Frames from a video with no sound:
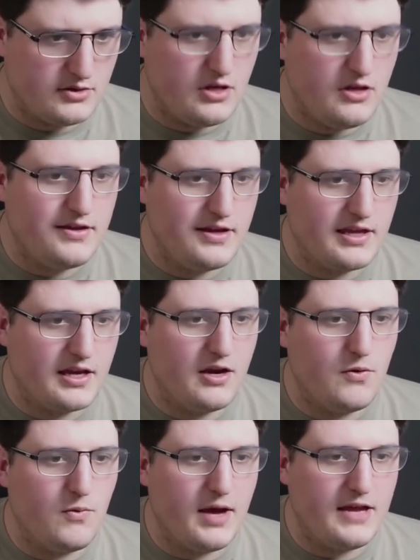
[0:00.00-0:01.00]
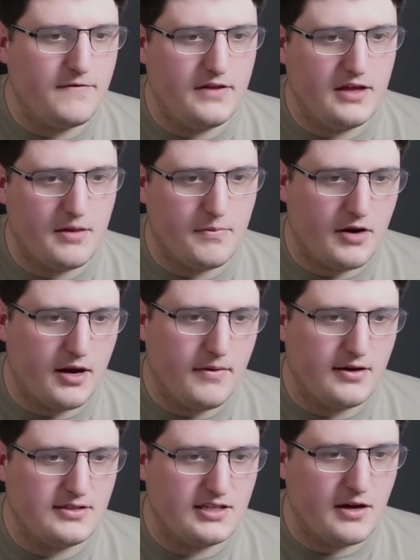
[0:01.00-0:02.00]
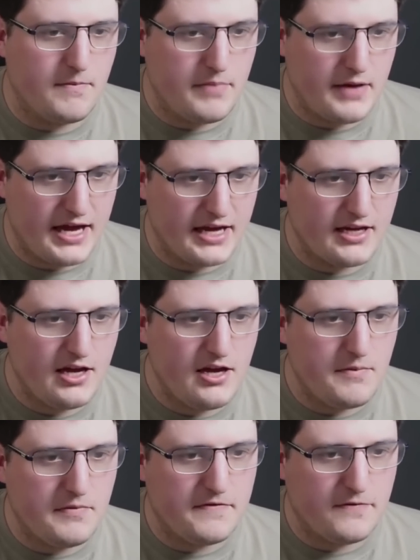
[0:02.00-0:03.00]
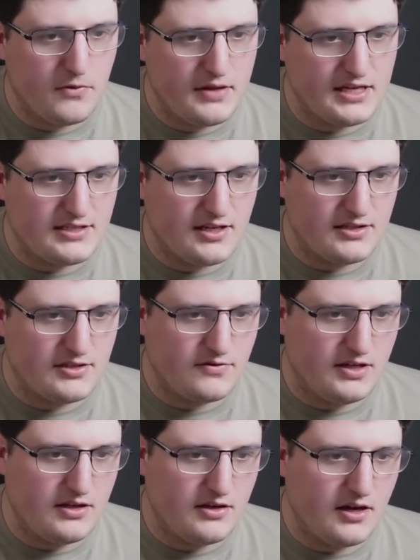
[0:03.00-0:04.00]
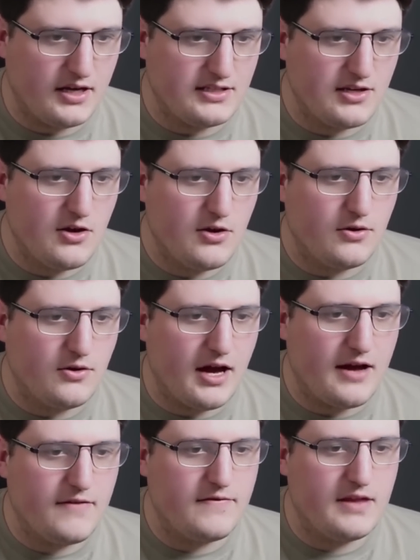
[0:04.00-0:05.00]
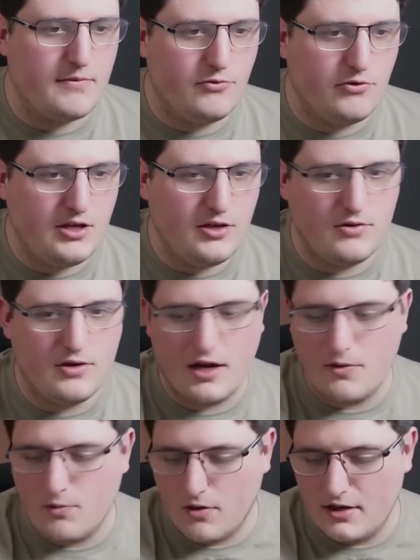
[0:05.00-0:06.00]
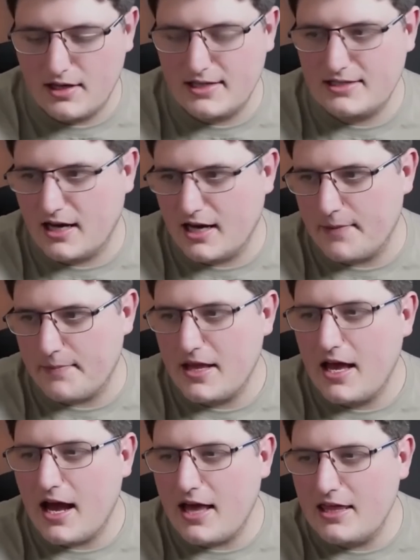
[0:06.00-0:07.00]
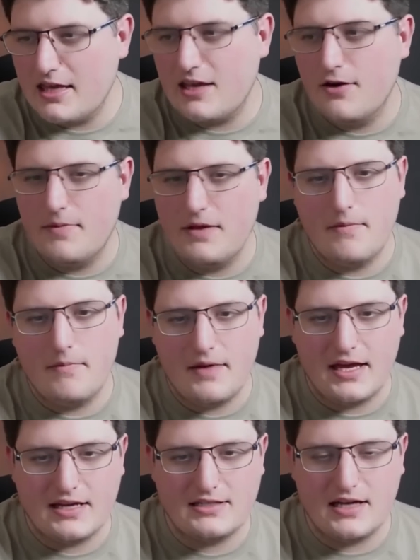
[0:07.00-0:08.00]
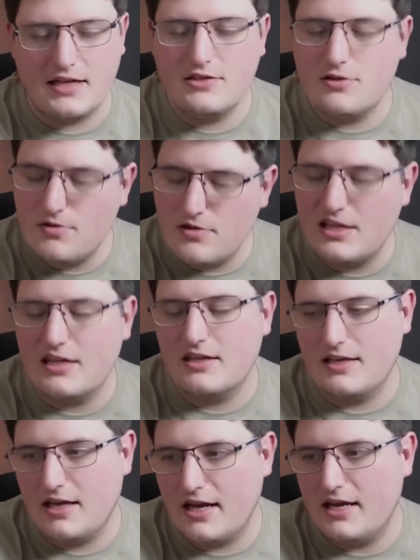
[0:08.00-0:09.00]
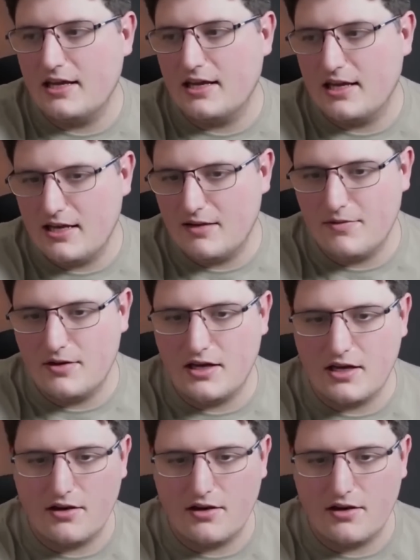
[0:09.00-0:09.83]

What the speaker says: Do you think they're going to wait for the other Primarchs to come back before they start to reunite, or have them reunite one at a time? I think it'll be a mix. I do think the Lion and Guilliman are